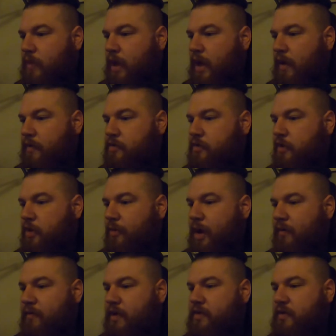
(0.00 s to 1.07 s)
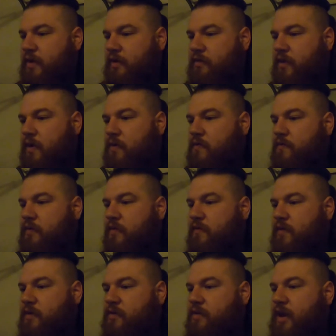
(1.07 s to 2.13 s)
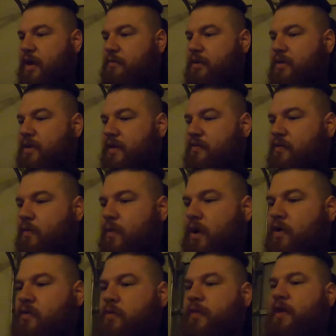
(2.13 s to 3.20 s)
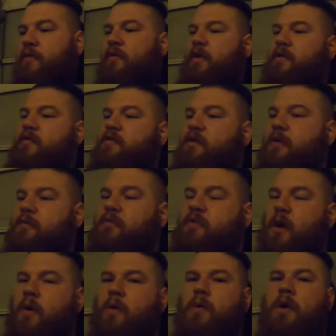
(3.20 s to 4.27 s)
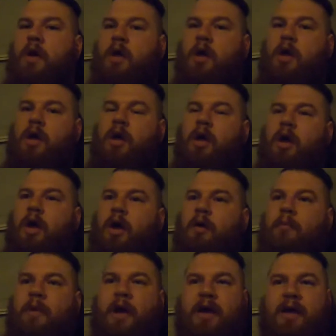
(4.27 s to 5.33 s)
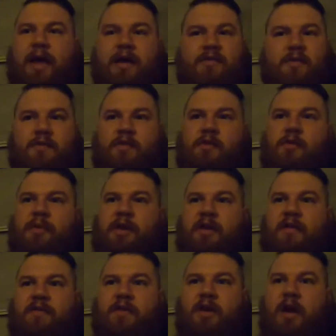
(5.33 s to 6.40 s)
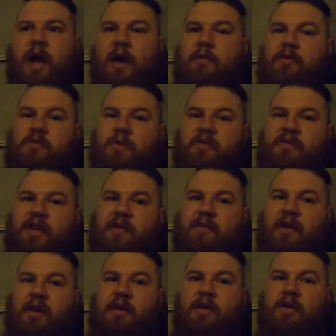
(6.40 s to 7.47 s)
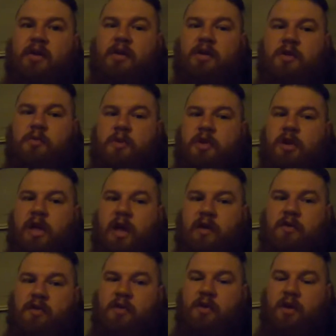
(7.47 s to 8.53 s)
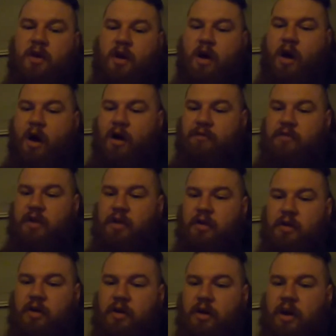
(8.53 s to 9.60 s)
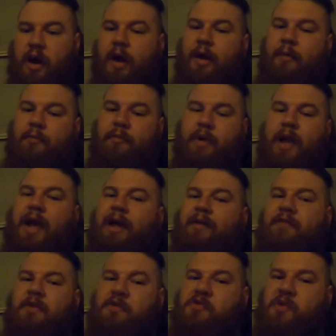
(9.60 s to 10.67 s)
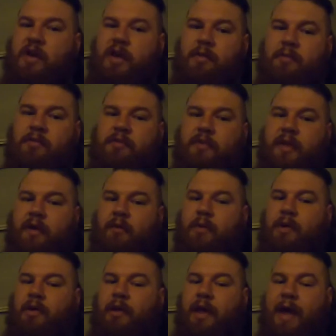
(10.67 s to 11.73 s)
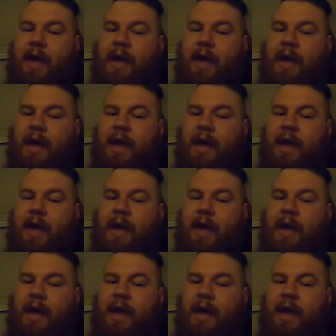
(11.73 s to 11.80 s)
How would you go about reaching out to Odin for the first time to test the waters with that relationship? So, my case was a little bit different. I was receiving communication often. I had a few dreams that were